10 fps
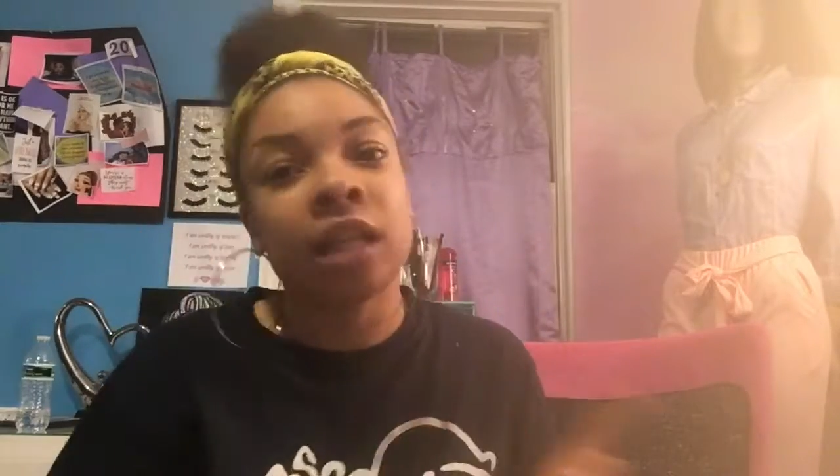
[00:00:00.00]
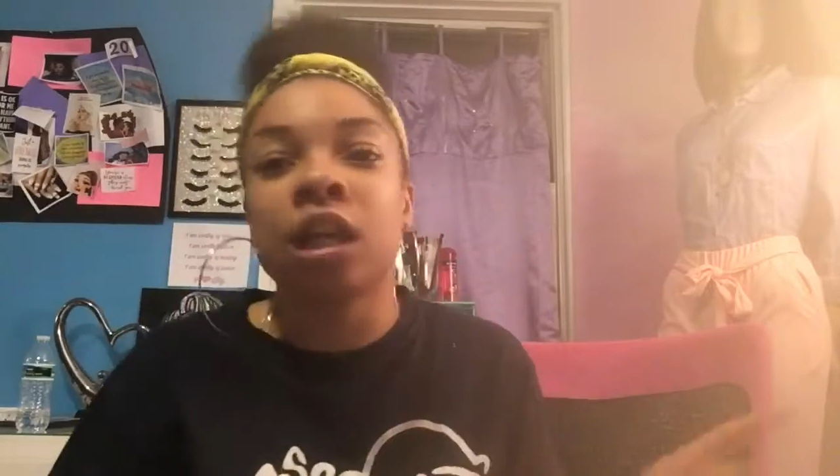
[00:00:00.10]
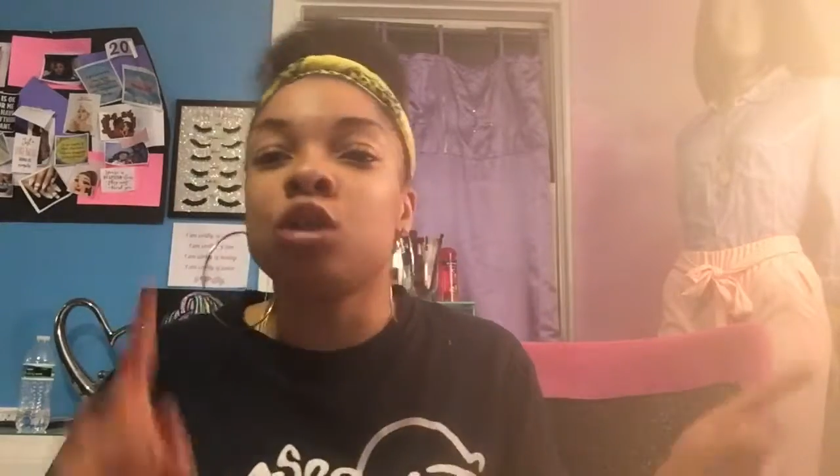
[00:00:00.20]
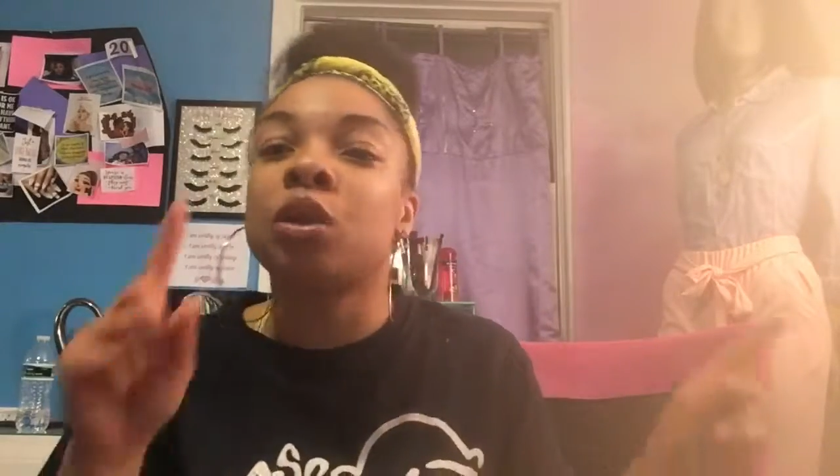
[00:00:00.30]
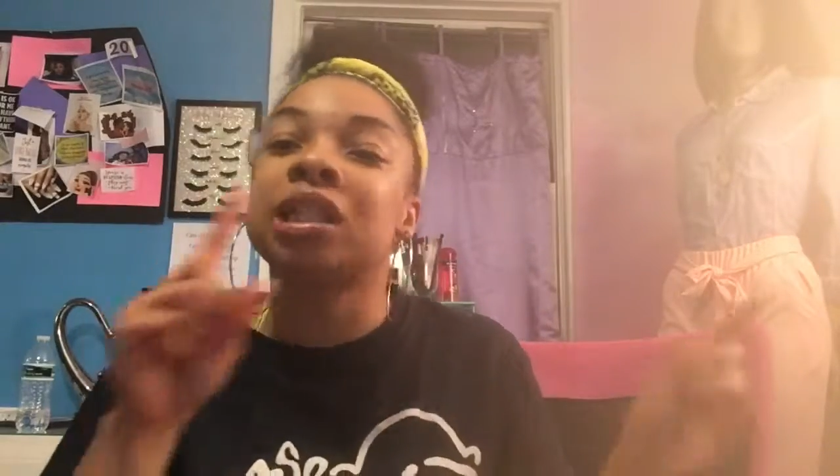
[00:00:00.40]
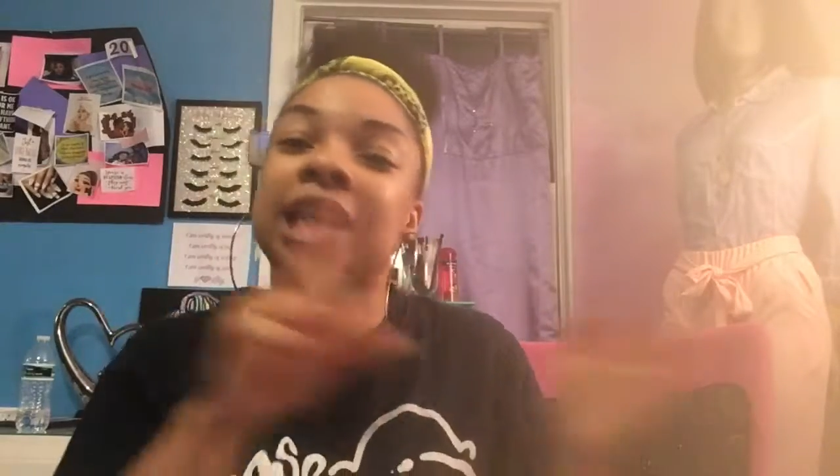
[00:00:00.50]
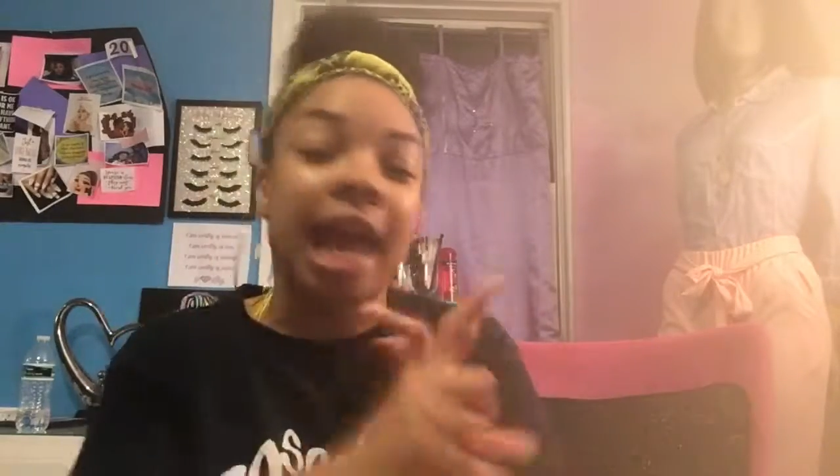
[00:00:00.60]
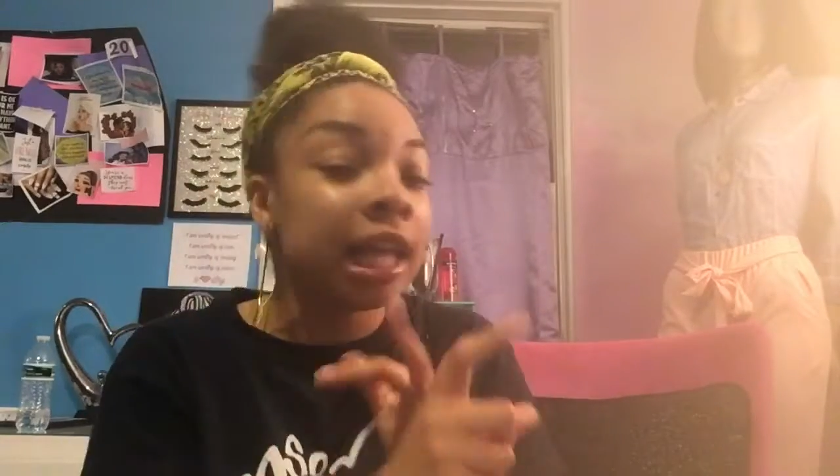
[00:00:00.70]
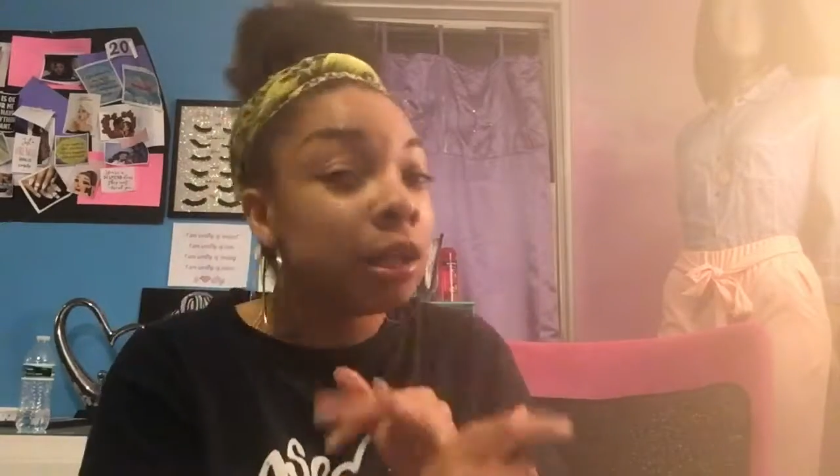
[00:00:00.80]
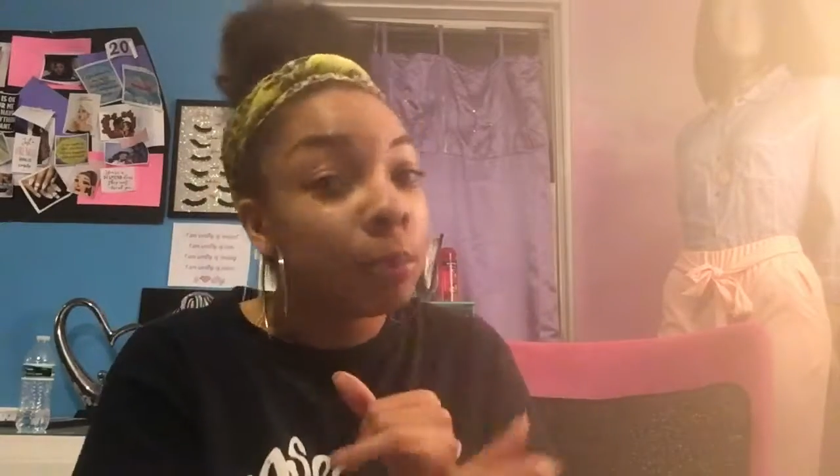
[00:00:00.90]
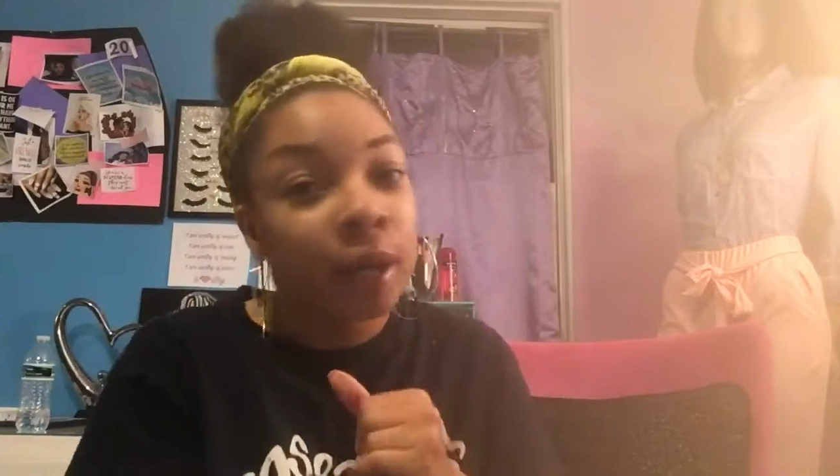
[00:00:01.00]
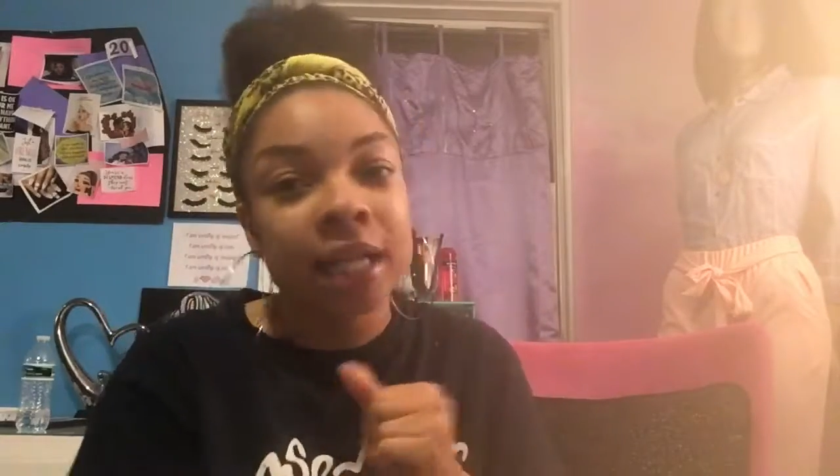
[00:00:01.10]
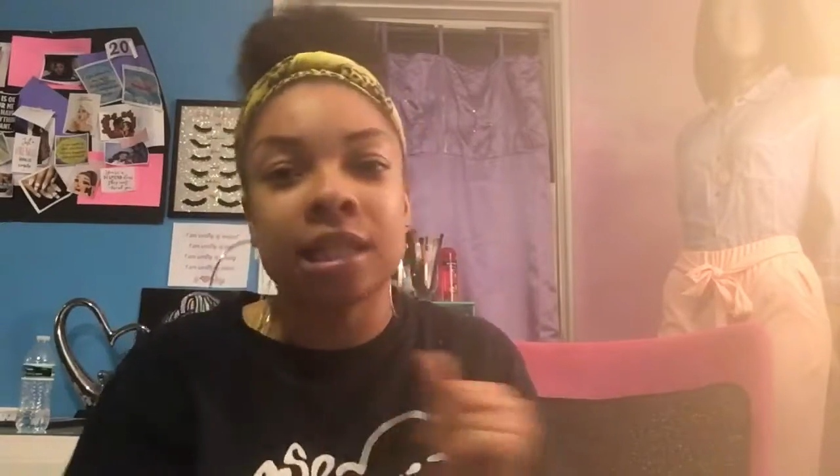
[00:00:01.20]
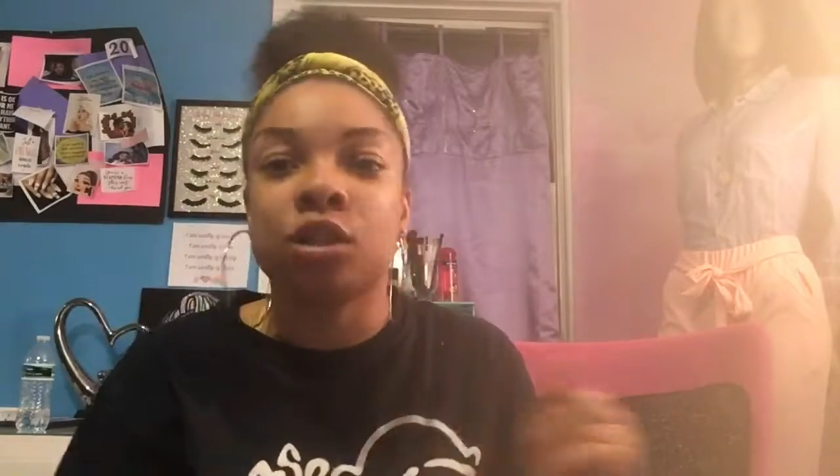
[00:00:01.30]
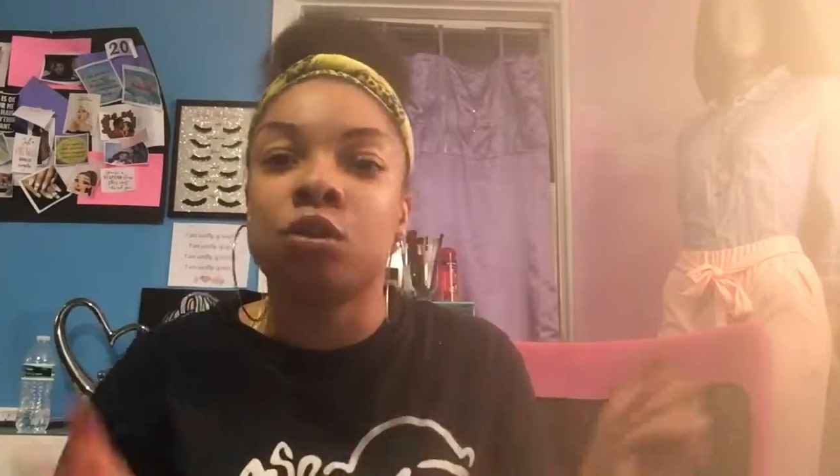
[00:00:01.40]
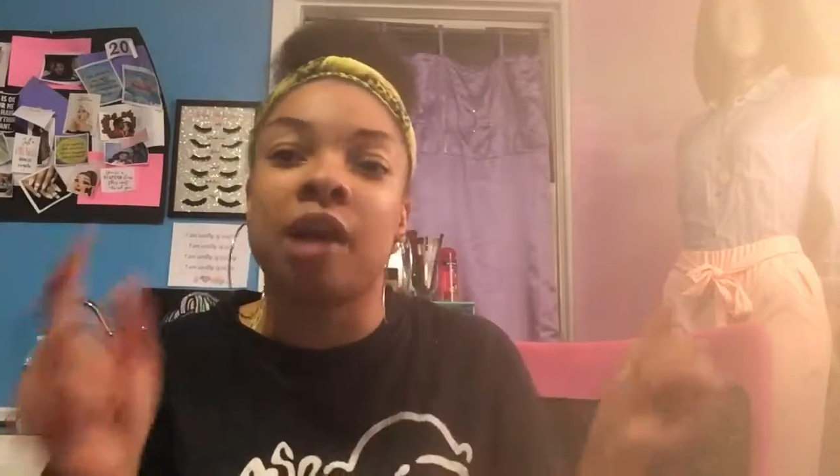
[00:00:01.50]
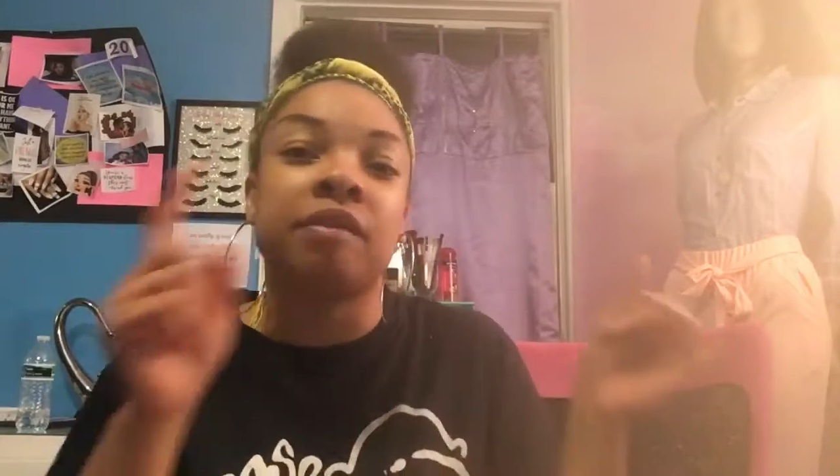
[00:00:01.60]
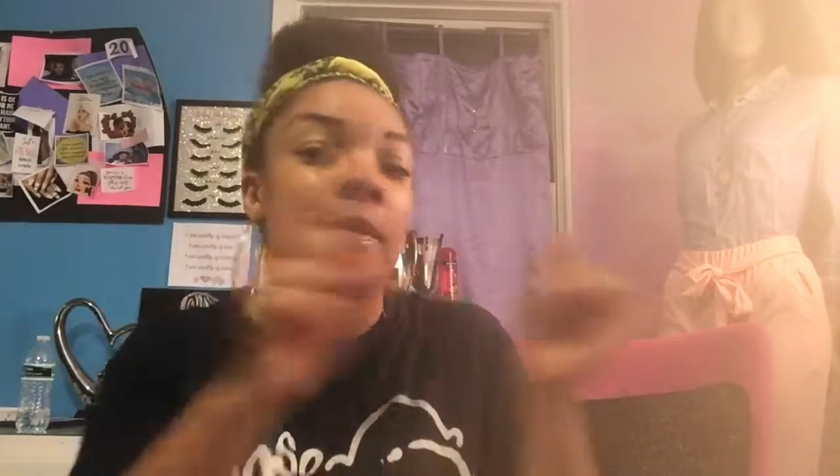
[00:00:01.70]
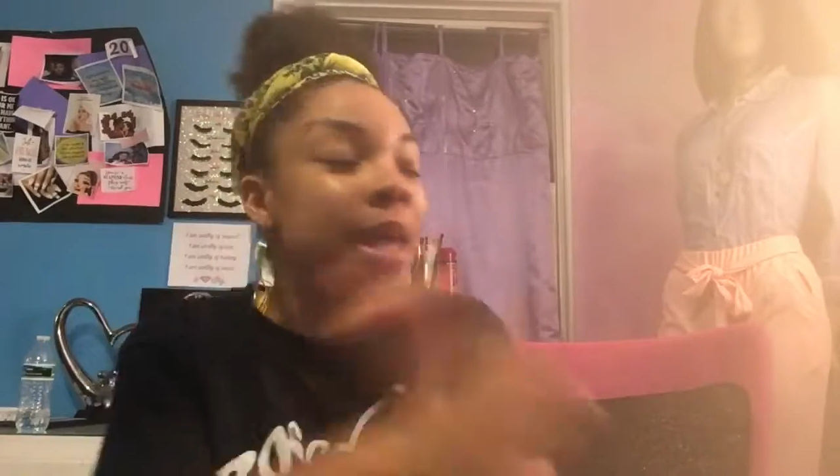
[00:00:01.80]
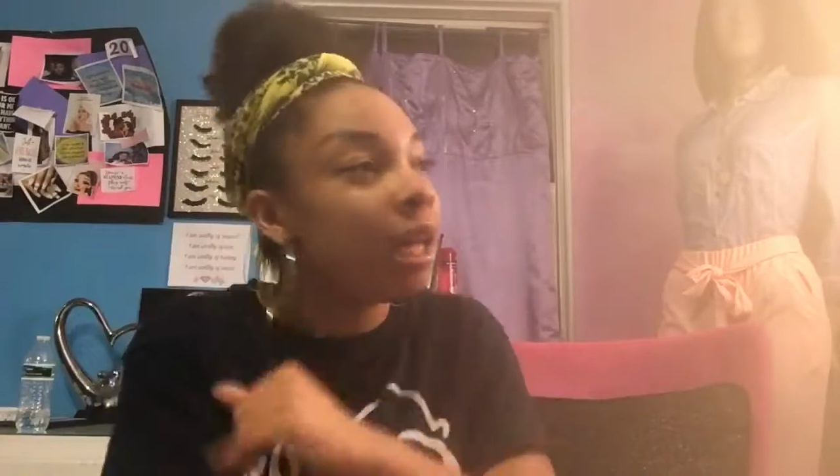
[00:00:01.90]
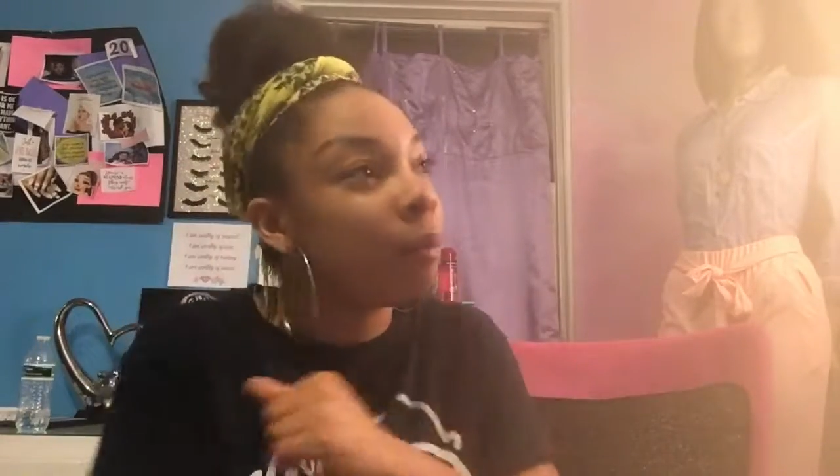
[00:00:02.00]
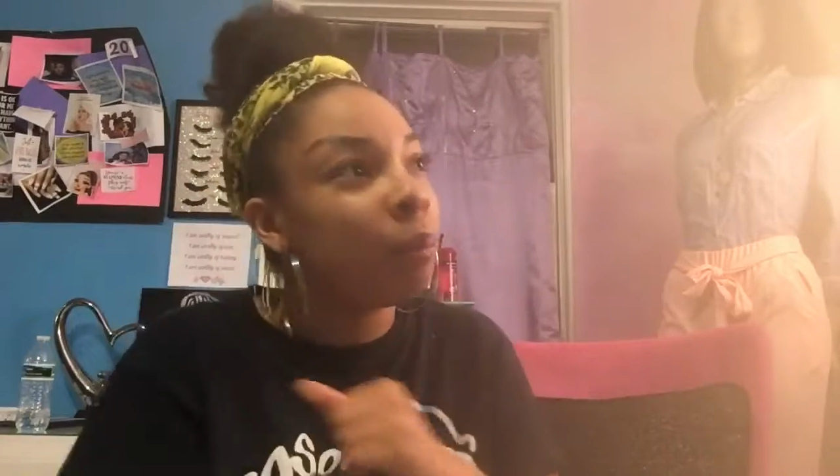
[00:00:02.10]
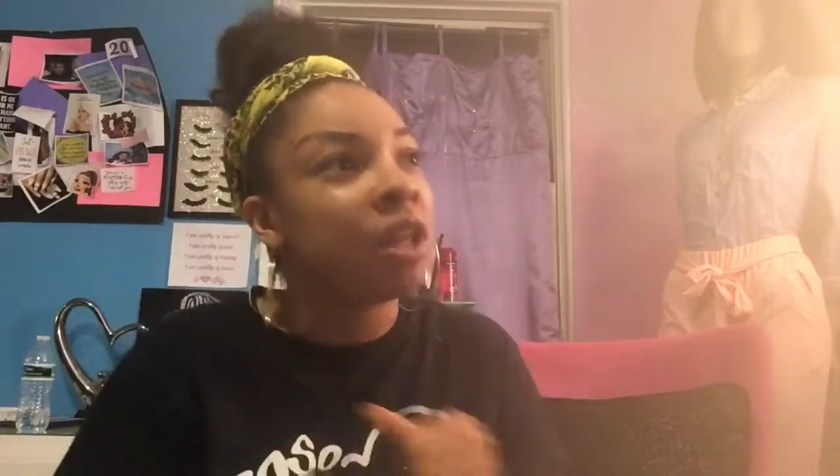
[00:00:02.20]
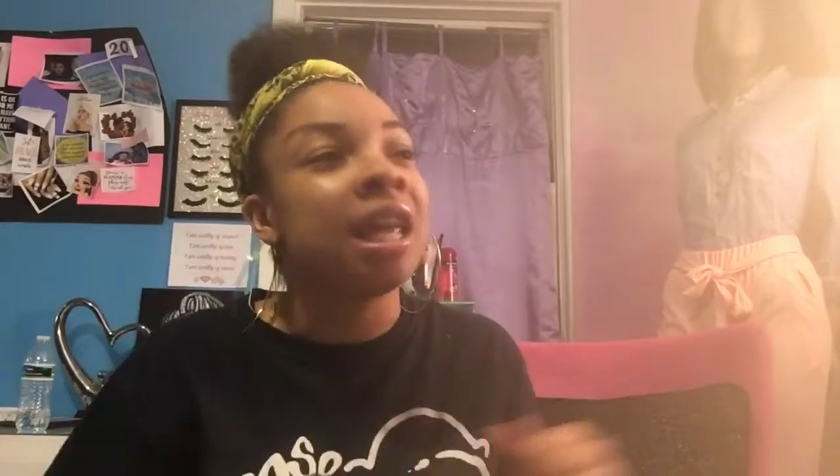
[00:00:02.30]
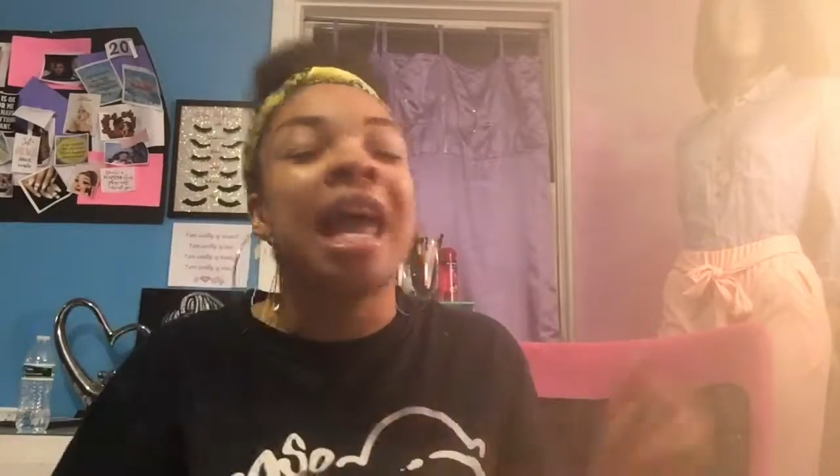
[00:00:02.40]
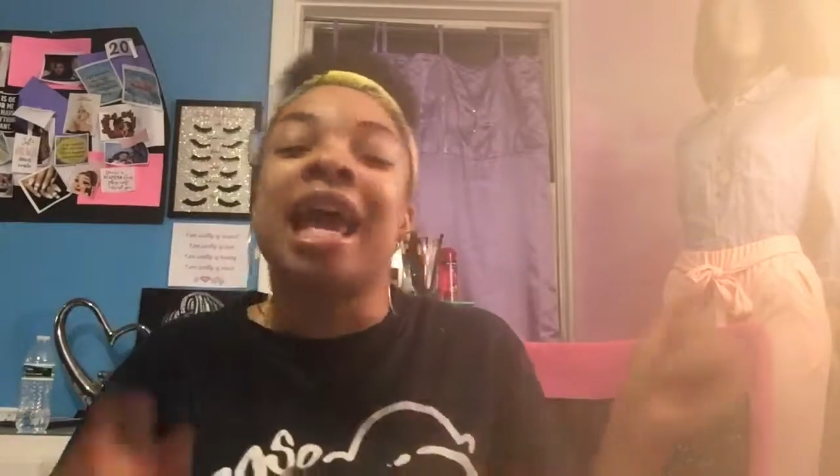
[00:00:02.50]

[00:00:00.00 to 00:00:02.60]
and then you can tag the brands that you have your makeup with,